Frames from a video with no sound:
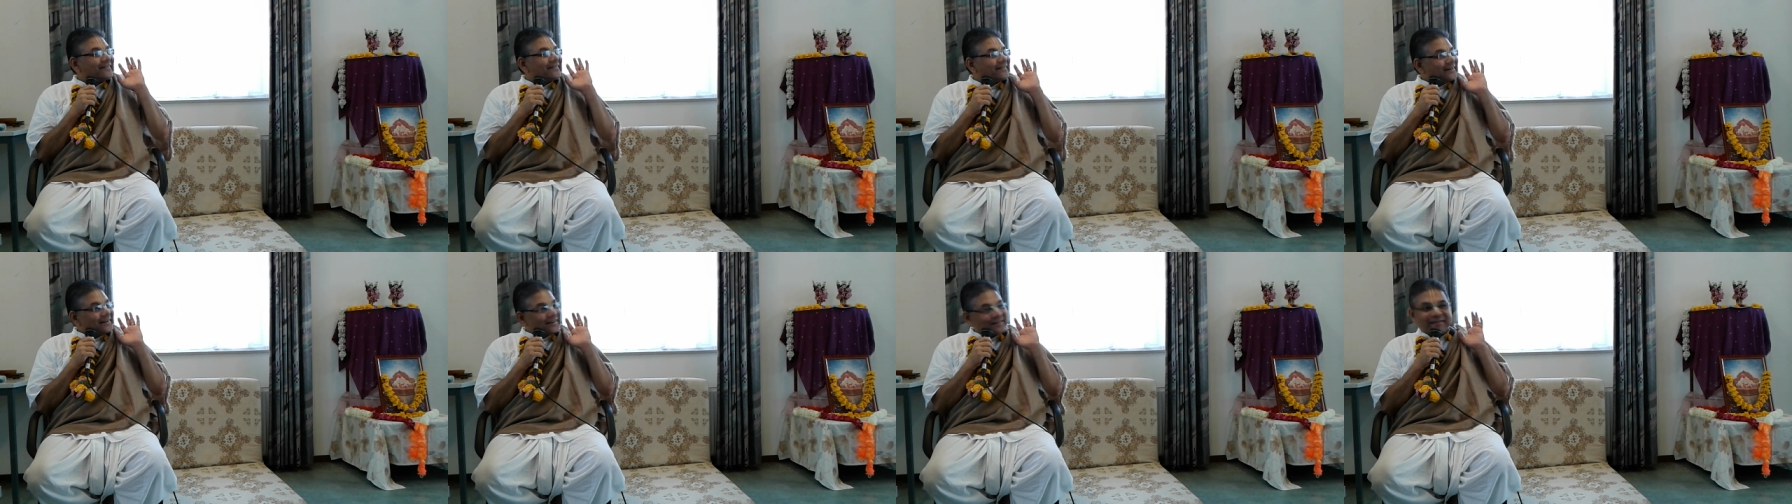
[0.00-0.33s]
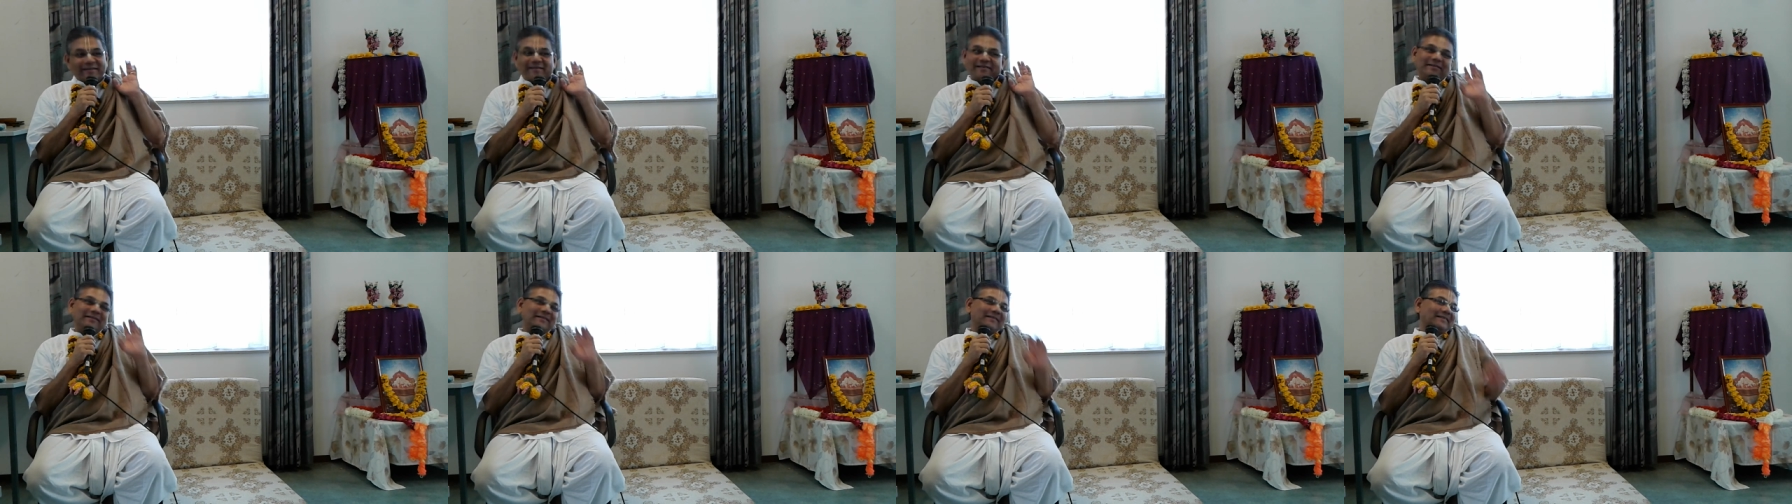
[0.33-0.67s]

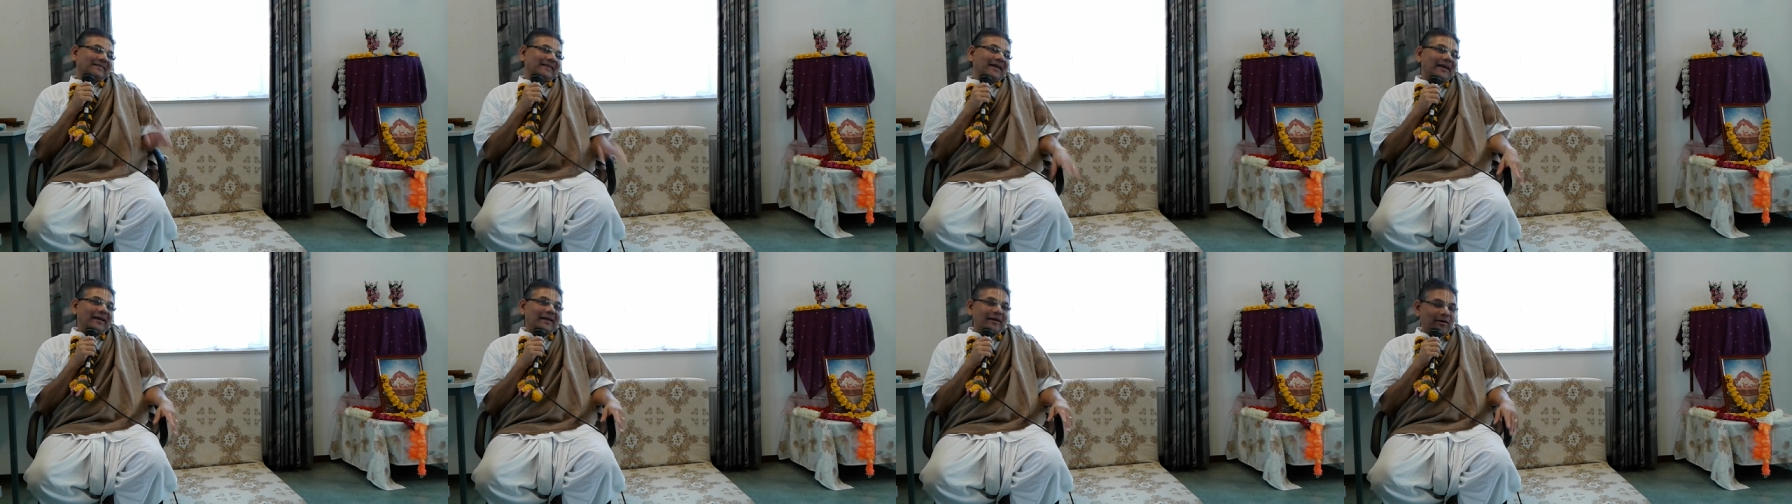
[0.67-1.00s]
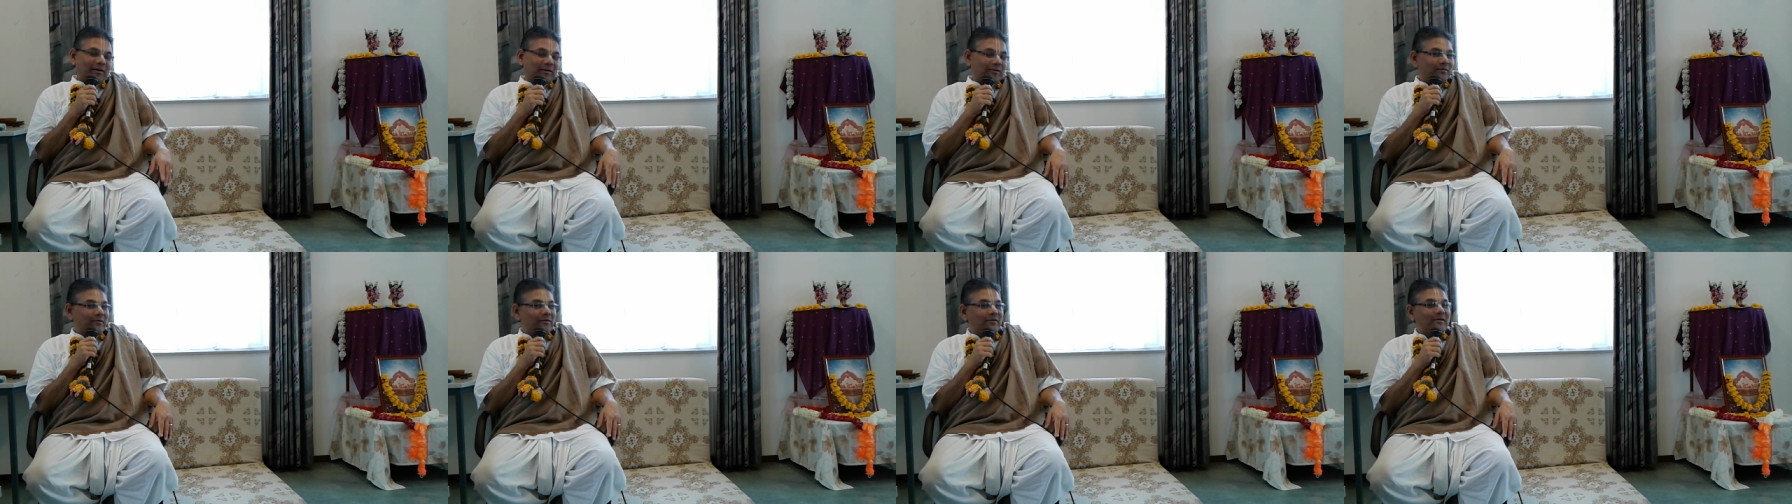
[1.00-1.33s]
Eternal. Thank
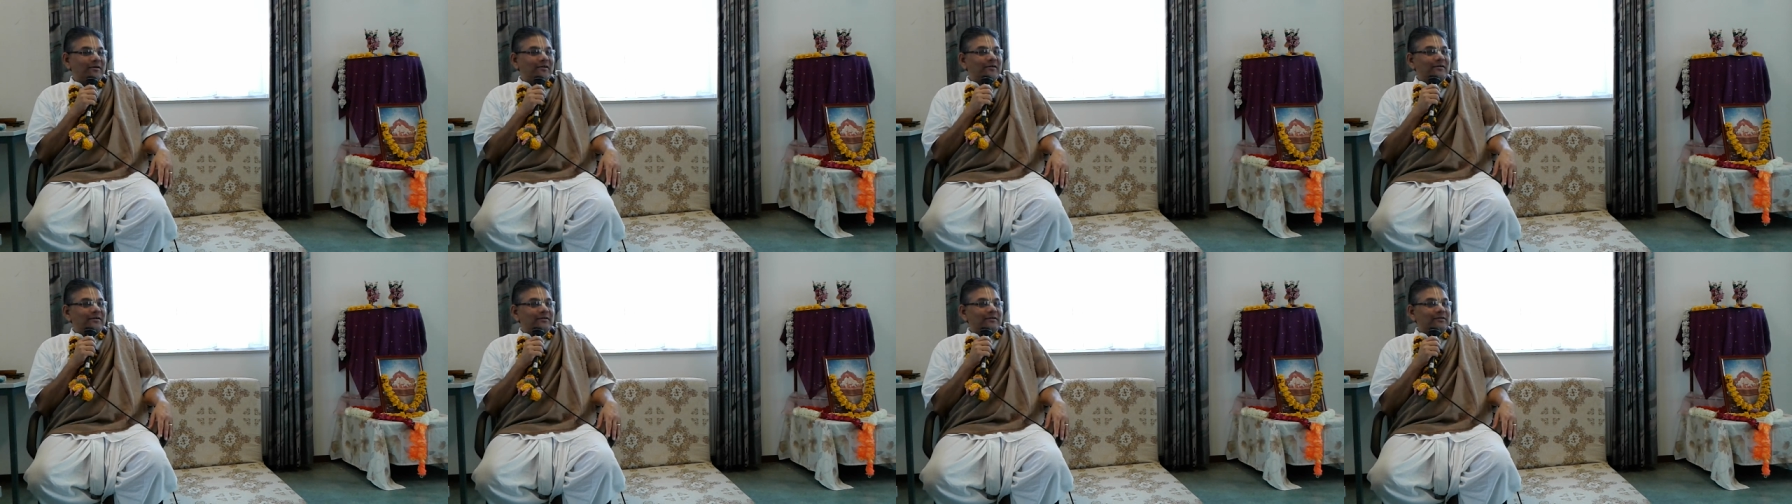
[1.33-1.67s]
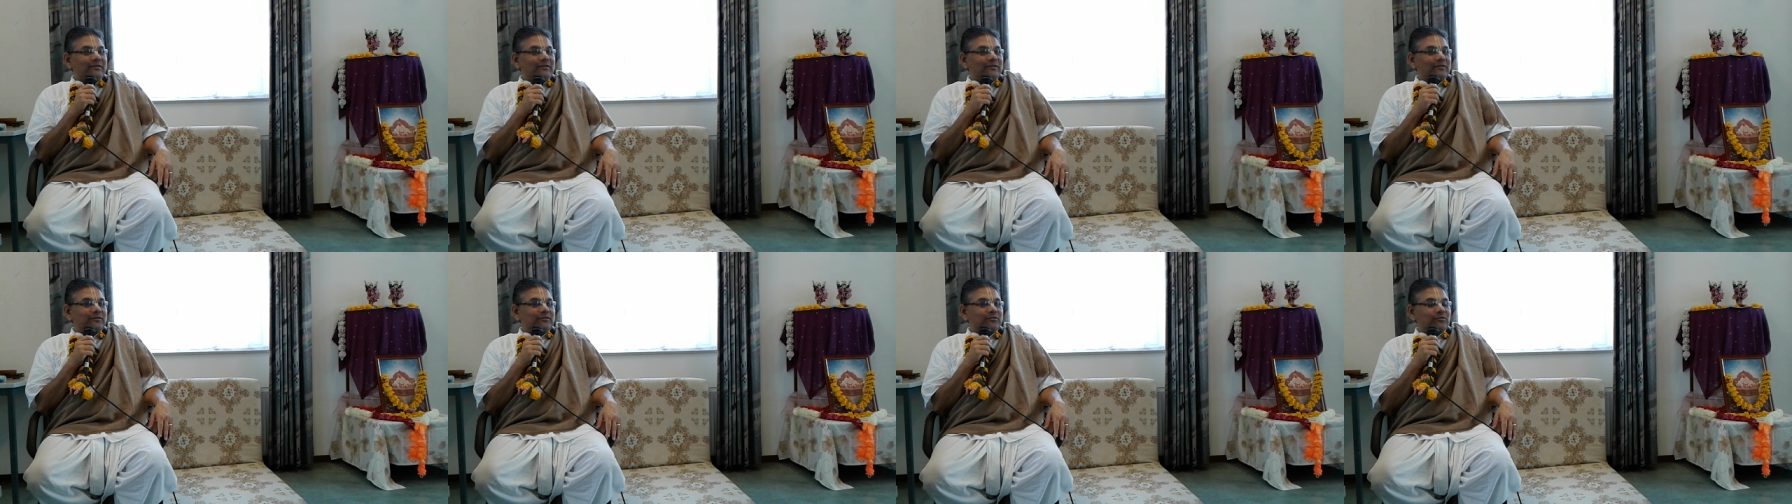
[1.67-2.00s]
you.
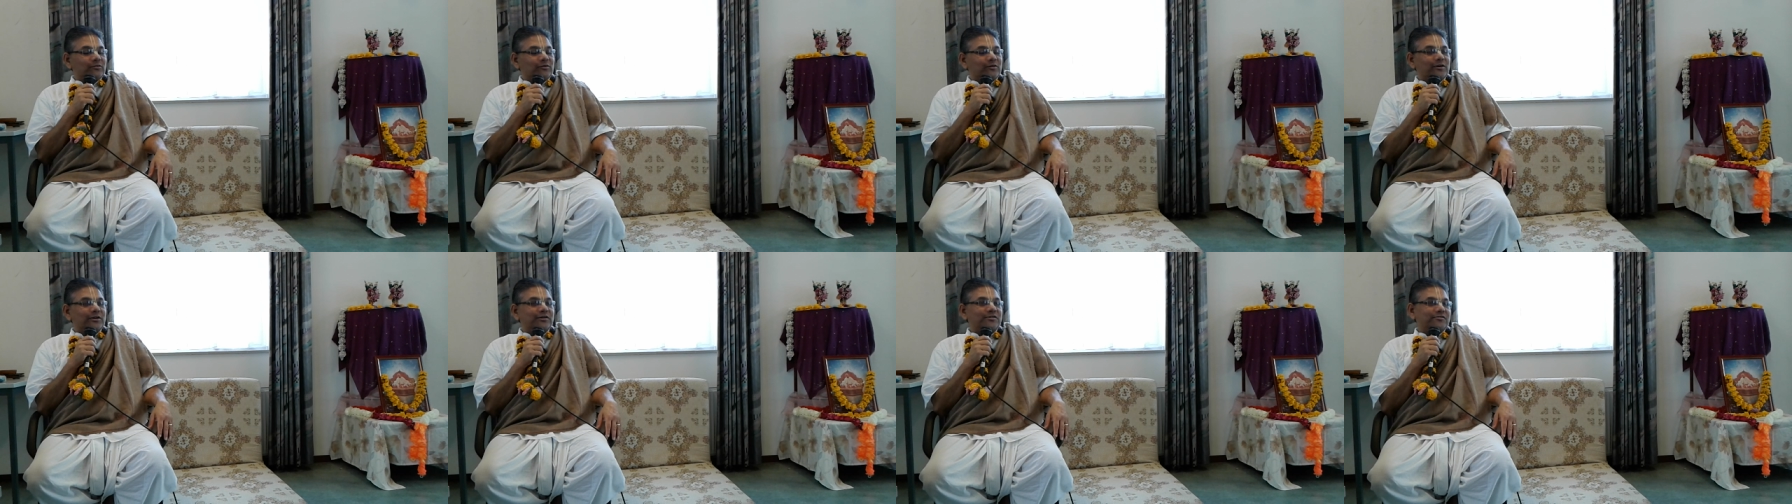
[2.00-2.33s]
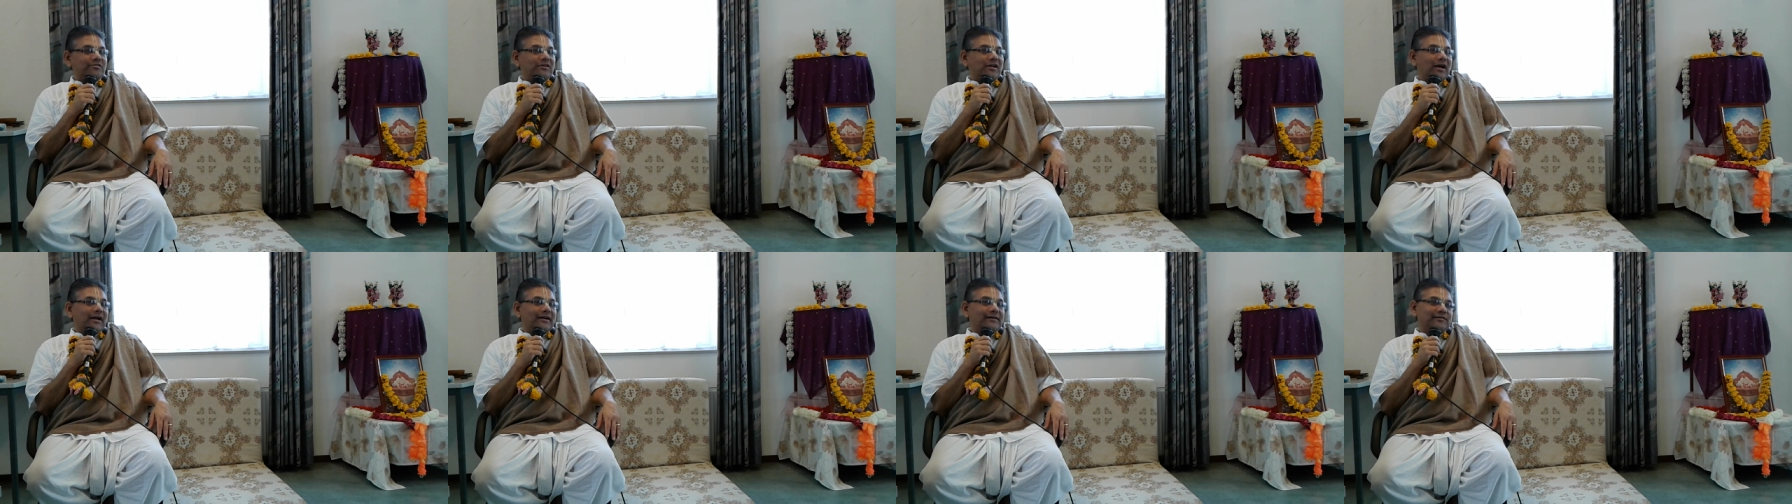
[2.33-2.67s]
So
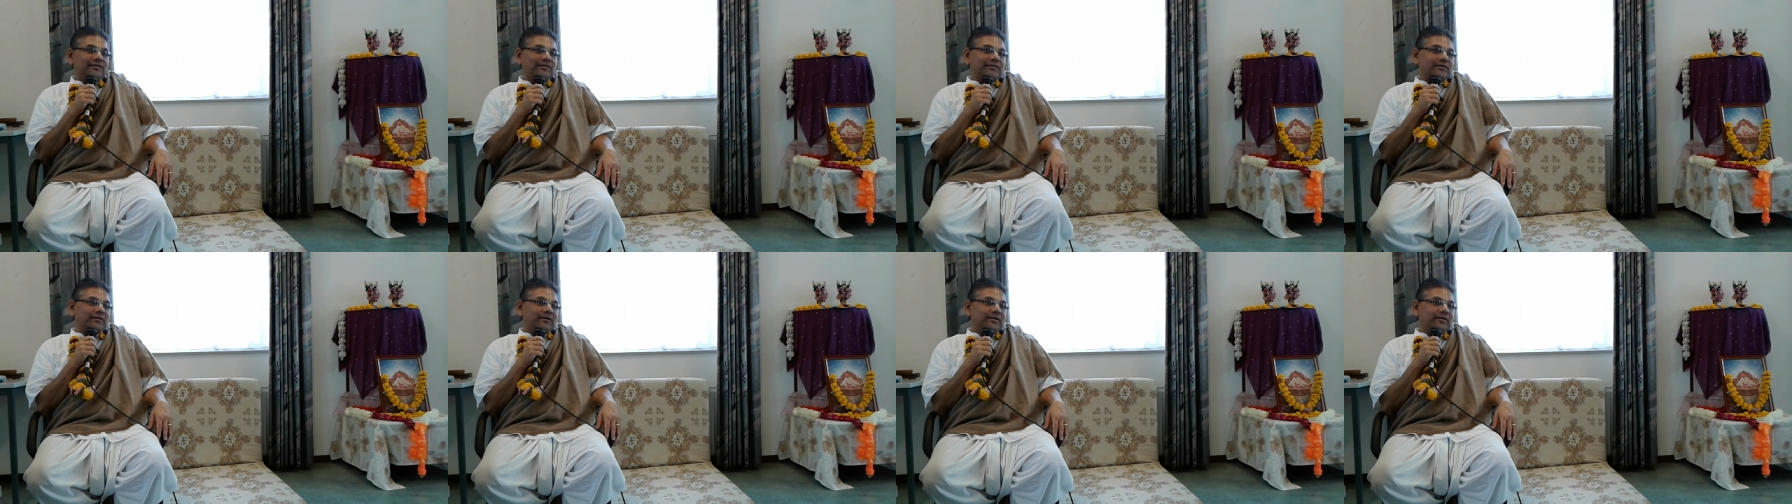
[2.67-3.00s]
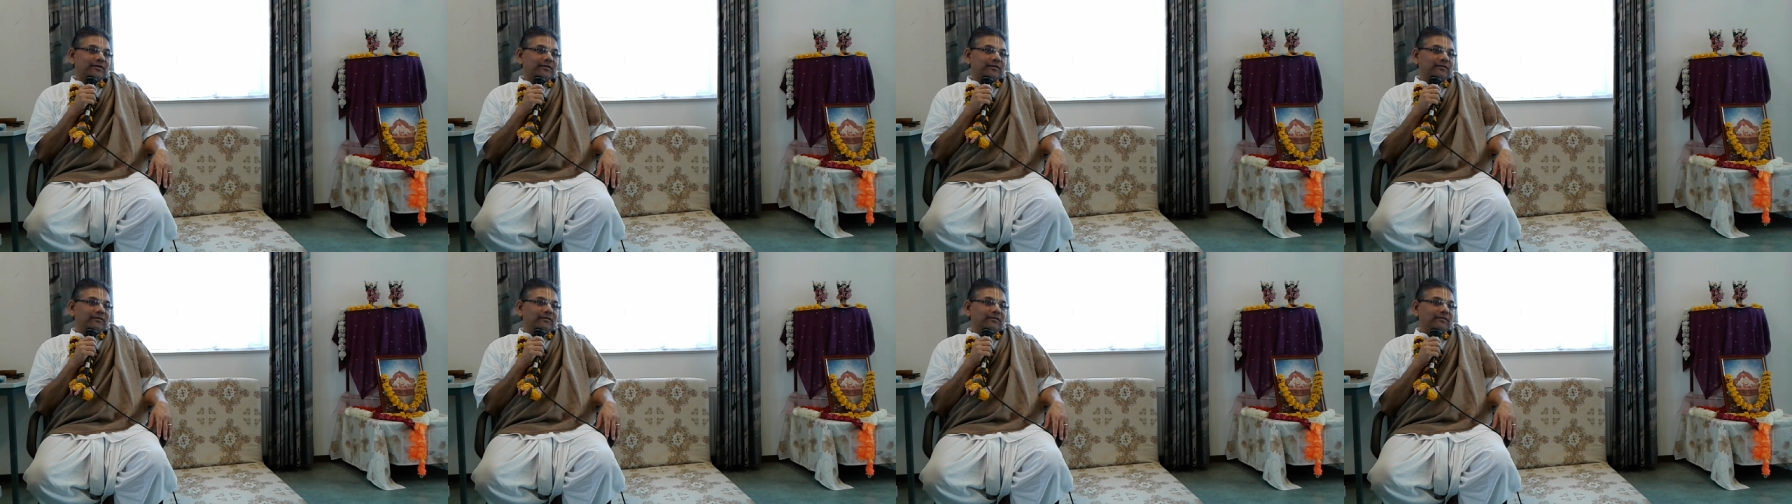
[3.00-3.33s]
Krishna is
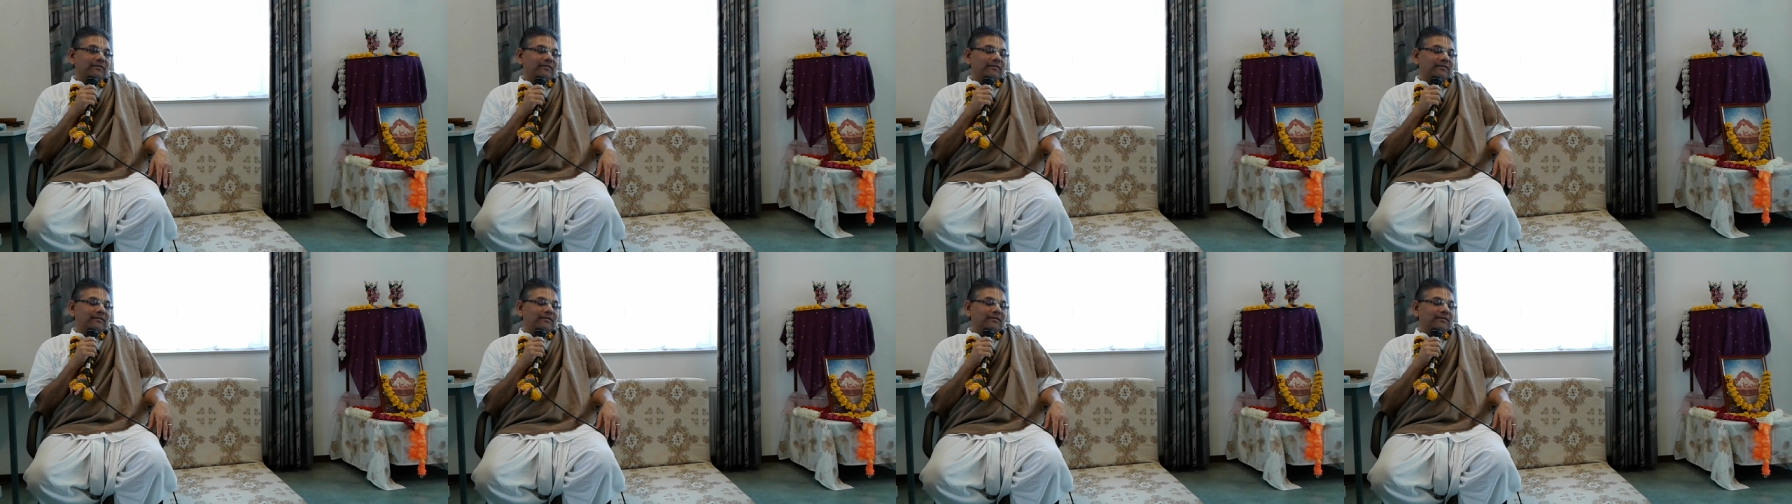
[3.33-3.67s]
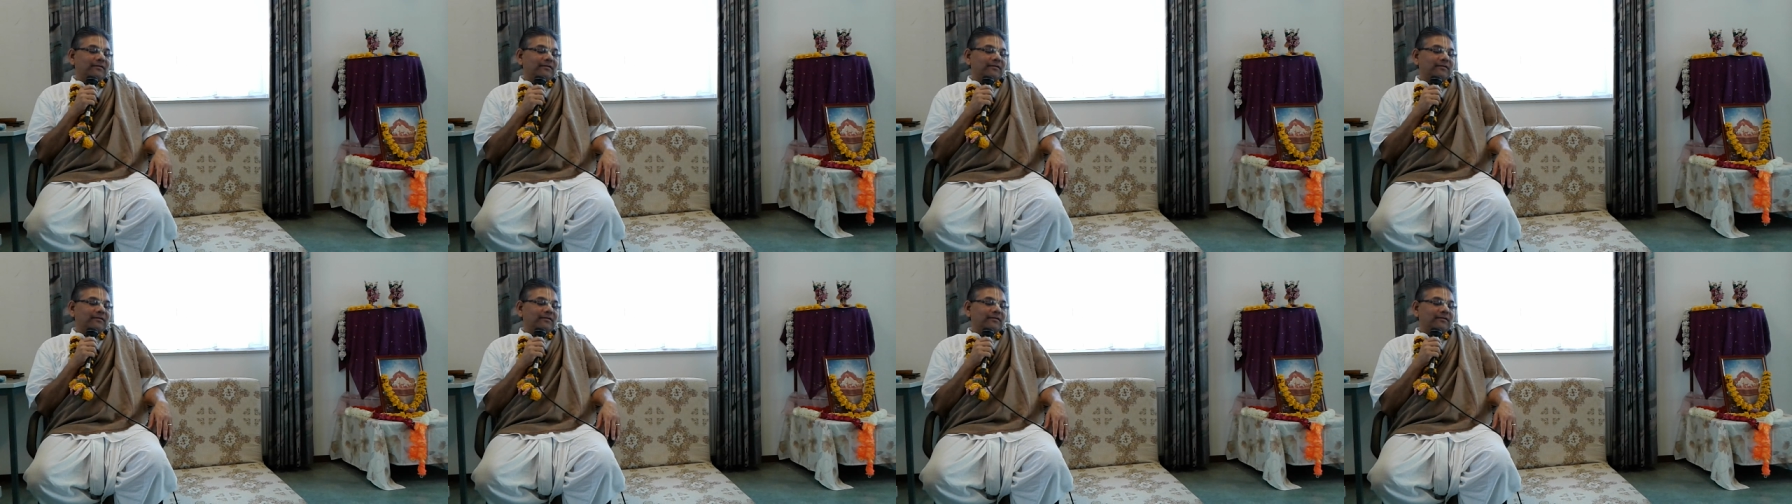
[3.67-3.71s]
eternal.